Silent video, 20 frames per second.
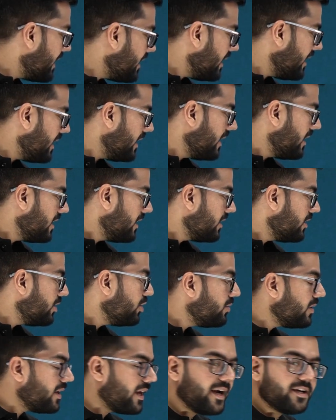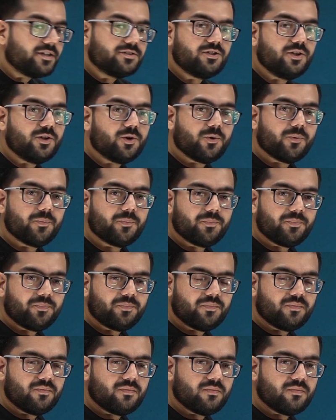and e, you will get 0.
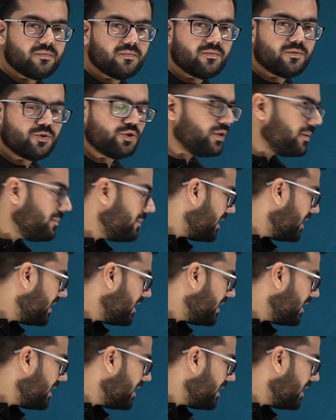So the